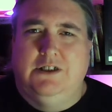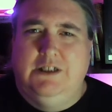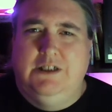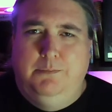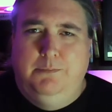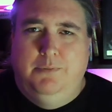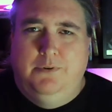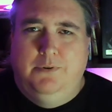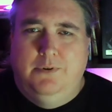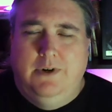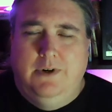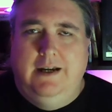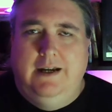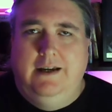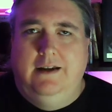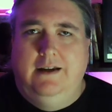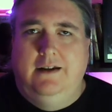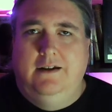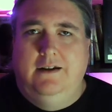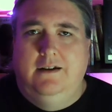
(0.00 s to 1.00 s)
She
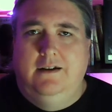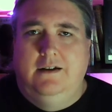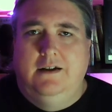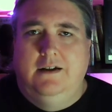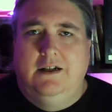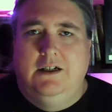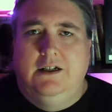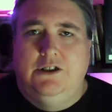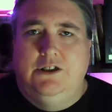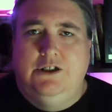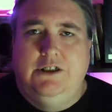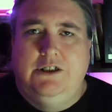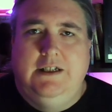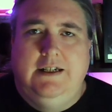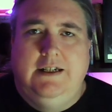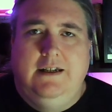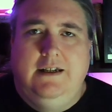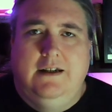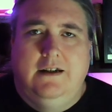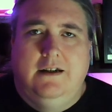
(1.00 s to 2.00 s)
prayed.
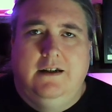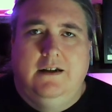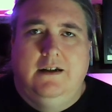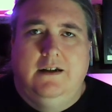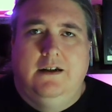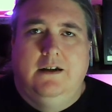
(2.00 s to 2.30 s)
She